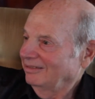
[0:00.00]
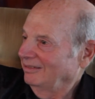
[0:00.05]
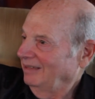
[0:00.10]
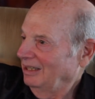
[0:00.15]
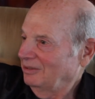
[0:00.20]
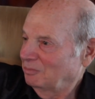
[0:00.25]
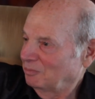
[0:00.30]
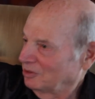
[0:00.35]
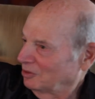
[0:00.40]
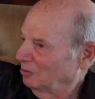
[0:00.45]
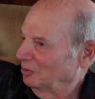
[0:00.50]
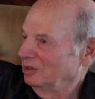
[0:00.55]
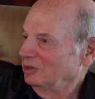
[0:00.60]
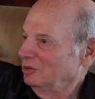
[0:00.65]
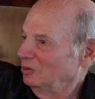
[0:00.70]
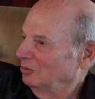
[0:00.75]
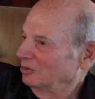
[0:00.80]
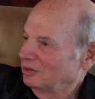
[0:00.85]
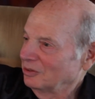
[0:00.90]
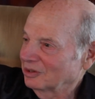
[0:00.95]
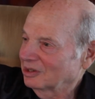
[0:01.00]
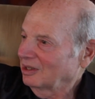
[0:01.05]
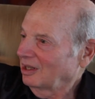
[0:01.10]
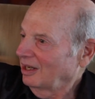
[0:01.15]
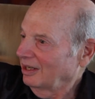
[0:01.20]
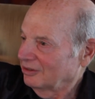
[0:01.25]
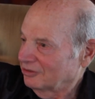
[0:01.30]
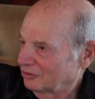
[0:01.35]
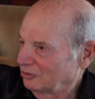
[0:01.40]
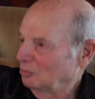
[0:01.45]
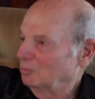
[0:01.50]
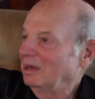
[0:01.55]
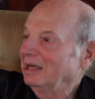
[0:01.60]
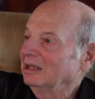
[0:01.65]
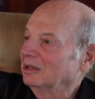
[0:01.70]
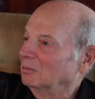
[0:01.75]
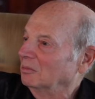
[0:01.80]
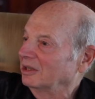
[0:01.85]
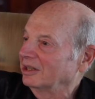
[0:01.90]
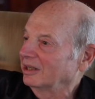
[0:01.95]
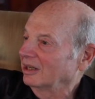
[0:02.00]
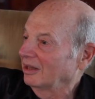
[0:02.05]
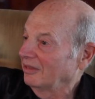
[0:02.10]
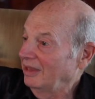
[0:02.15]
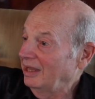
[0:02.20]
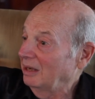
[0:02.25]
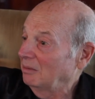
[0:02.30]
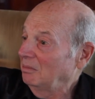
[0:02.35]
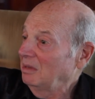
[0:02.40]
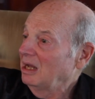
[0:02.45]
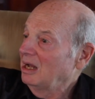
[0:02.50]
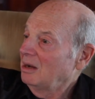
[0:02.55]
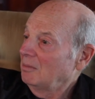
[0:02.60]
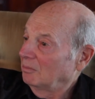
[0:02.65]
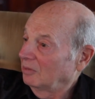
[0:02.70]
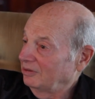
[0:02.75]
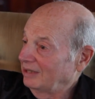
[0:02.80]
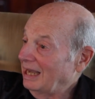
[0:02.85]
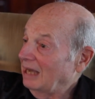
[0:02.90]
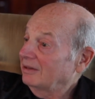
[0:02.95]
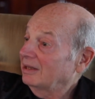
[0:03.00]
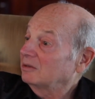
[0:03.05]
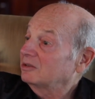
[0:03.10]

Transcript: That's between you and your client. So you make the money on them, but now